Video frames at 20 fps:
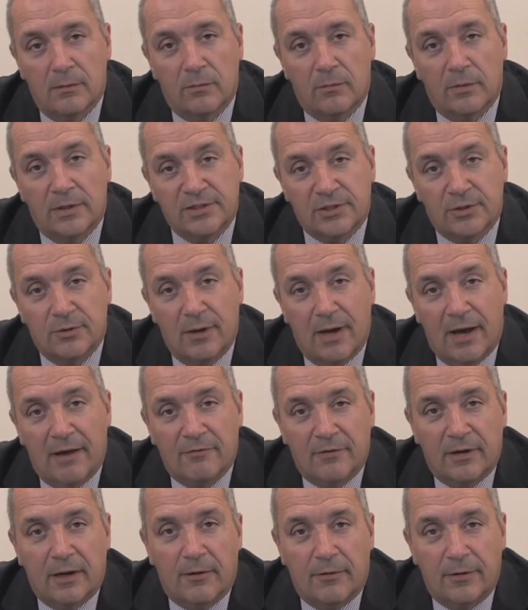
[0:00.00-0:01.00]
Once you have
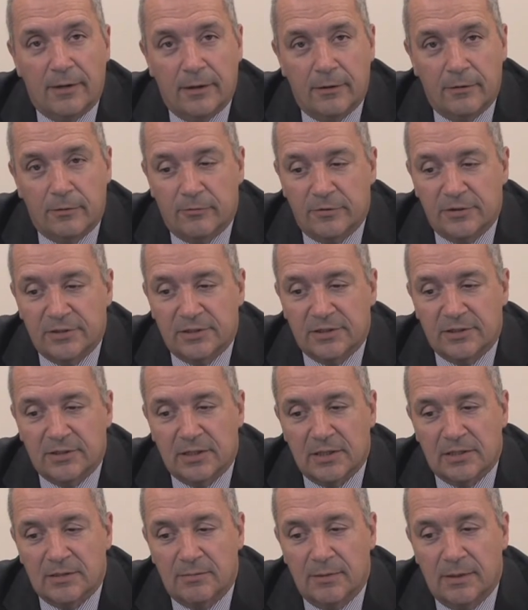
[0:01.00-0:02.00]
carried out your risk
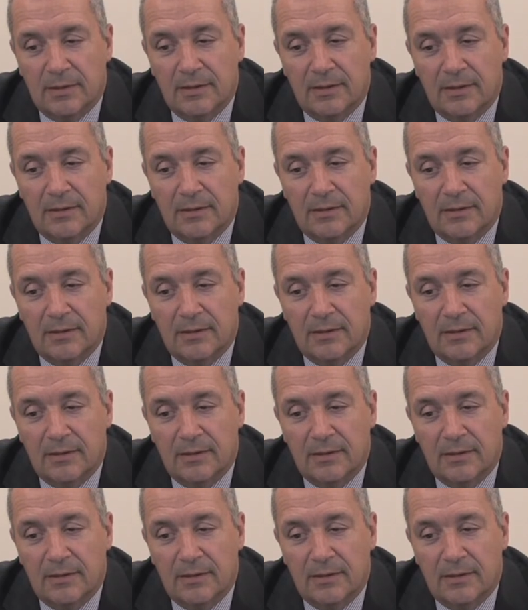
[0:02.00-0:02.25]
assessment,